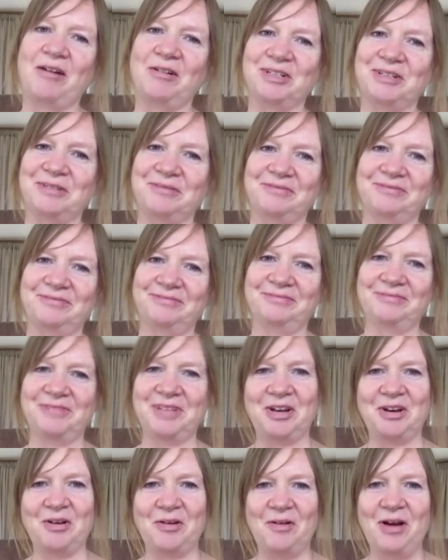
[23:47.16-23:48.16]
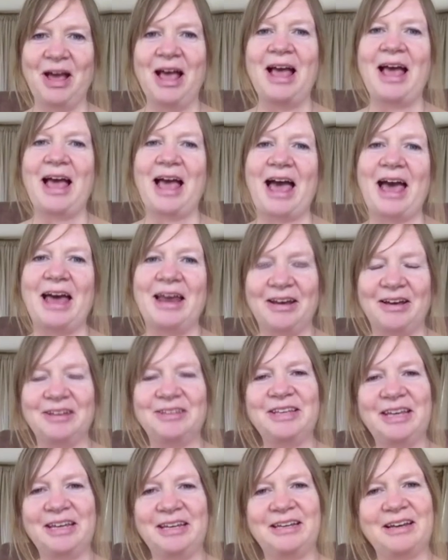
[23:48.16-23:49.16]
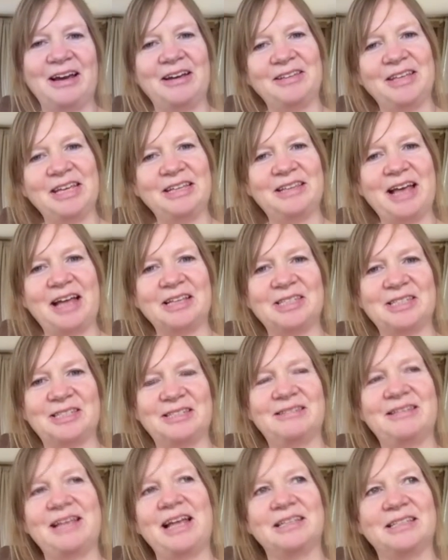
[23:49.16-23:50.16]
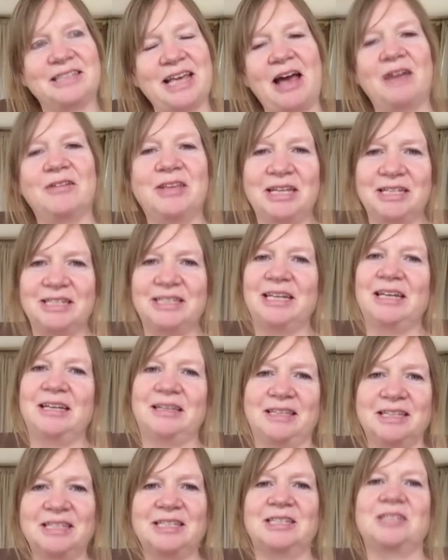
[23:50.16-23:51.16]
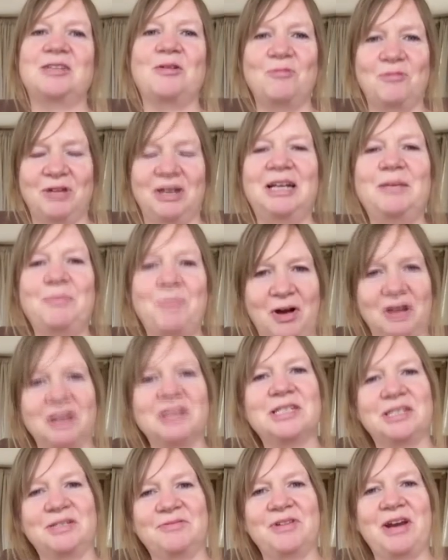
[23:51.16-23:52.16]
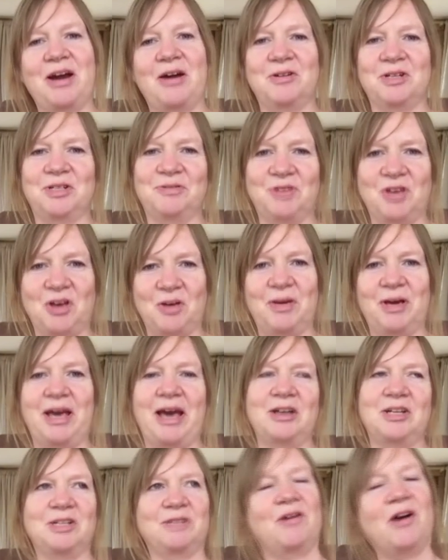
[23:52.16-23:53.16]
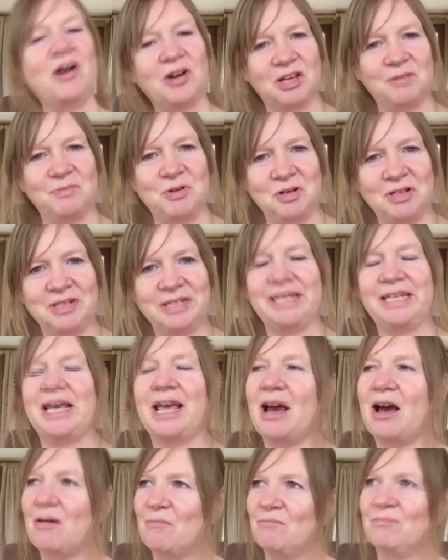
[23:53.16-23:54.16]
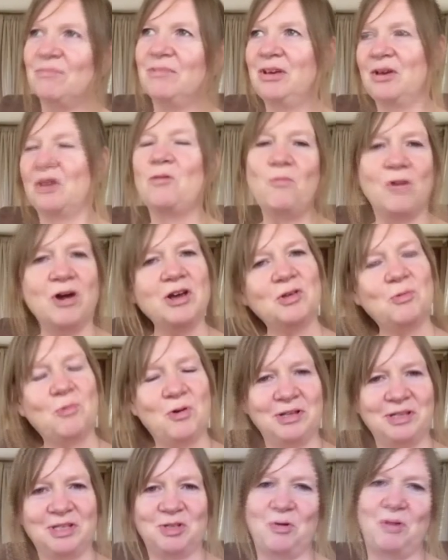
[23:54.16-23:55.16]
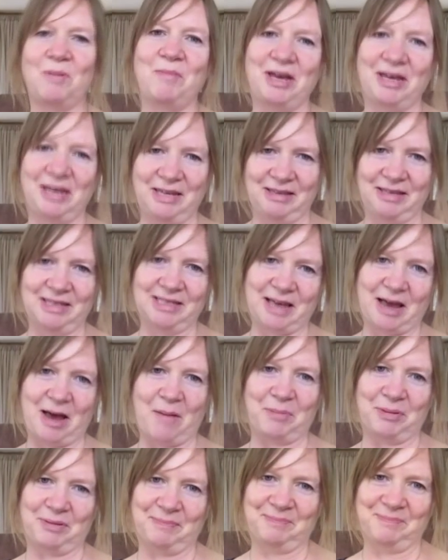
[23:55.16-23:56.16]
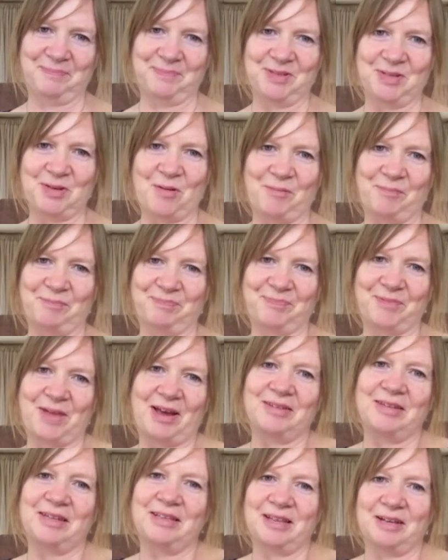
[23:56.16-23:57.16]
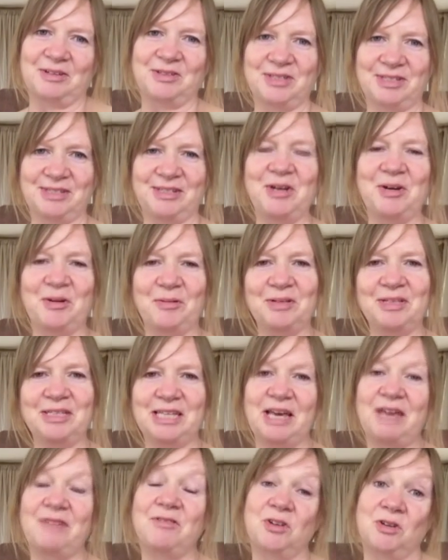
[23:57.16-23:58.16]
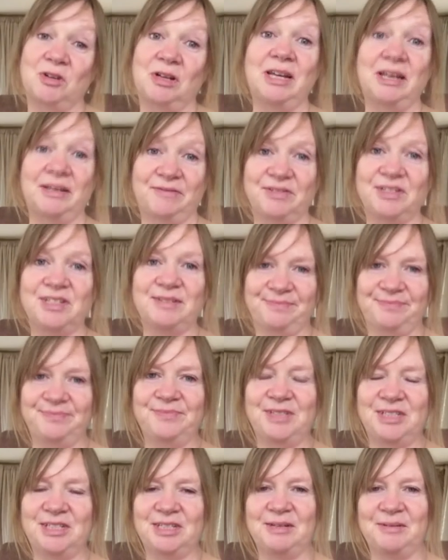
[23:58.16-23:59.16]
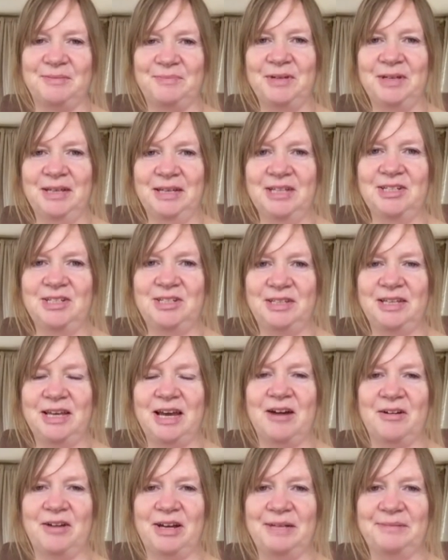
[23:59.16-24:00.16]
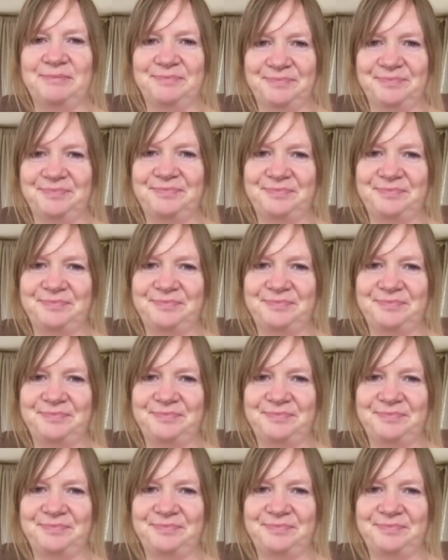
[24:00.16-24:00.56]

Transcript: narrative, and I think that's how they see it. This is a really positive narrative coming out of our community, and we're the ones who are making this happen. So I think that's, it gave a good lift to the area.